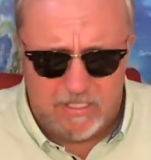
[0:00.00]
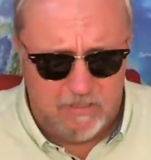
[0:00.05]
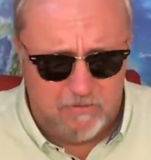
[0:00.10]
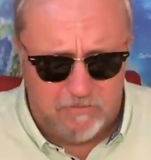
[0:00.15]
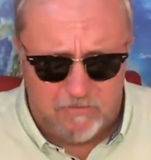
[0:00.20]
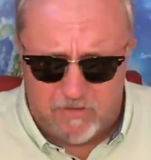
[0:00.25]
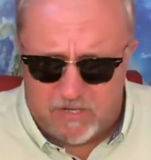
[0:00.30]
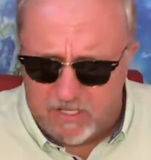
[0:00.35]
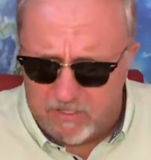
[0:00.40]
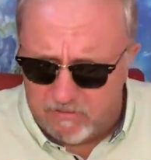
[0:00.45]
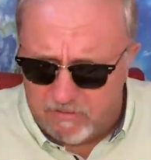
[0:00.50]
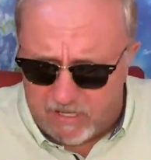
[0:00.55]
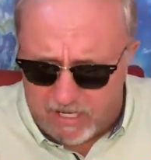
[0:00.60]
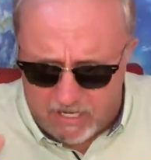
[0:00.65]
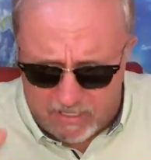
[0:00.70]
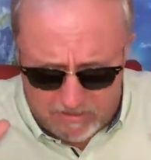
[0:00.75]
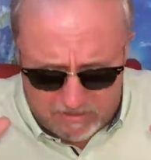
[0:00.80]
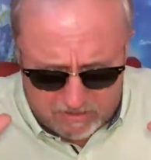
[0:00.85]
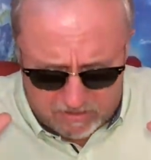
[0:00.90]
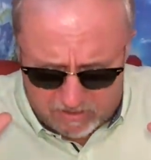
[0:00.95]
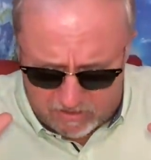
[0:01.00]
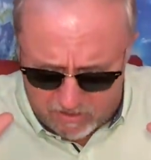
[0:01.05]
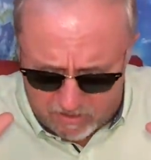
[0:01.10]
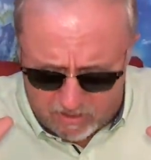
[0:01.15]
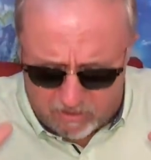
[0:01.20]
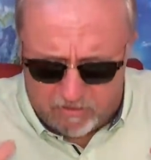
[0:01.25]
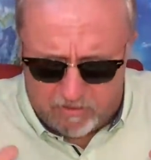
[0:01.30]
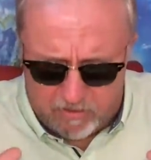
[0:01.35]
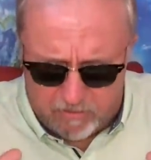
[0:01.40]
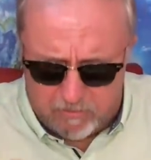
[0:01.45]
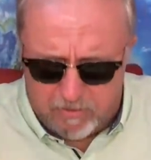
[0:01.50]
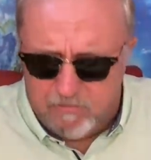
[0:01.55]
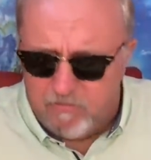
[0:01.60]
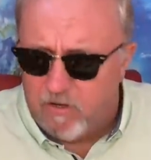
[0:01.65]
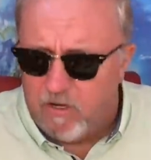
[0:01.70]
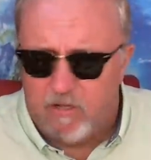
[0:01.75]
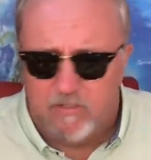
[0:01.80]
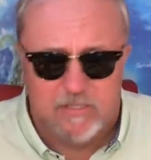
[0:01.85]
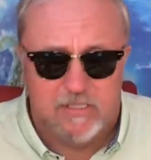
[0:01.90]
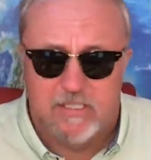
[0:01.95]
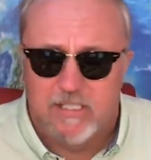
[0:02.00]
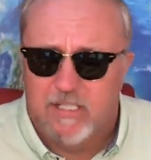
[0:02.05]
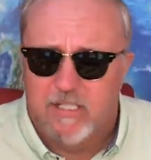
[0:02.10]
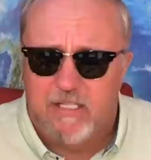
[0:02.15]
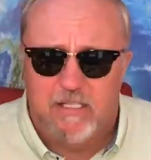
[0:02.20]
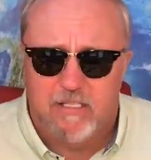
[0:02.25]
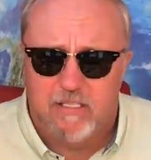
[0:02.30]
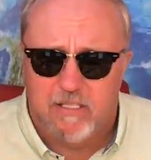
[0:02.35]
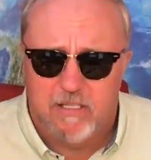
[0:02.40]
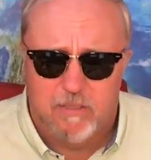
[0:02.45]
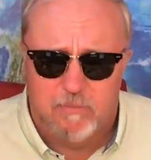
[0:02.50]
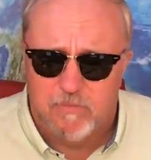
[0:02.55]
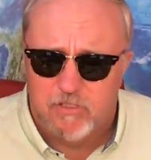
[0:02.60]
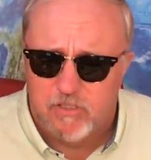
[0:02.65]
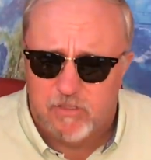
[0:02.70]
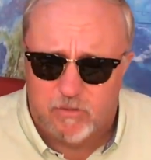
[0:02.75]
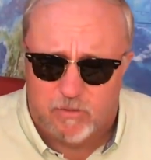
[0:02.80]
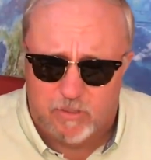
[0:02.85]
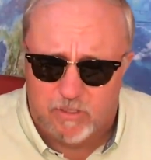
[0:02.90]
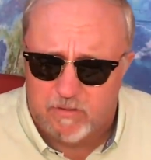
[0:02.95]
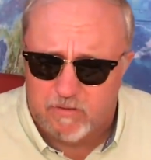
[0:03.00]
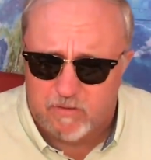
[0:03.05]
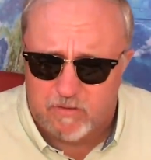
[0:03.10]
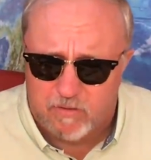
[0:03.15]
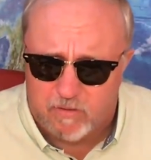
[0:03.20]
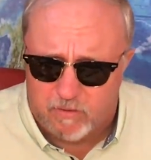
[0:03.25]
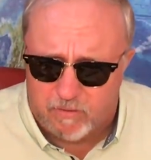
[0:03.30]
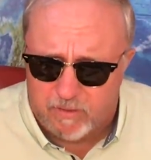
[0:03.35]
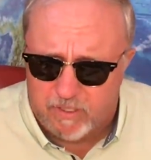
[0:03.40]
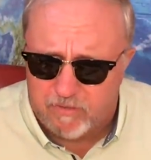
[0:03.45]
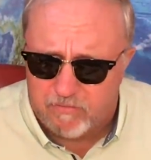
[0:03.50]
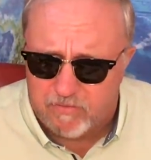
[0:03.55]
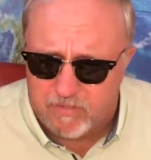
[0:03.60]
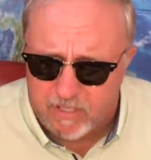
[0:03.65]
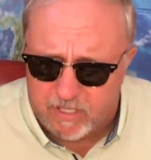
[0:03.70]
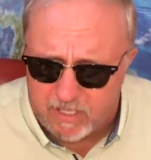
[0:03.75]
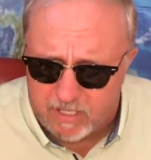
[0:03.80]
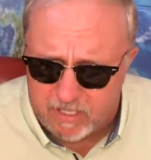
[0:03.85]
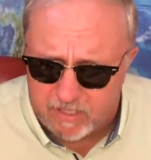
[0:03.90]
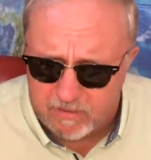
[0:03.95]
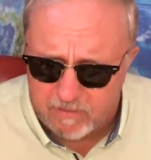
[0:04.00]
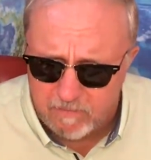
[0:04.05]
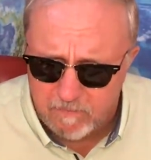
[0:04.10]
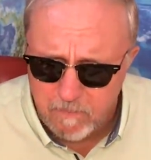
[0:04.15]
and Father, I just know that we've all sinned and come short of the glory of God.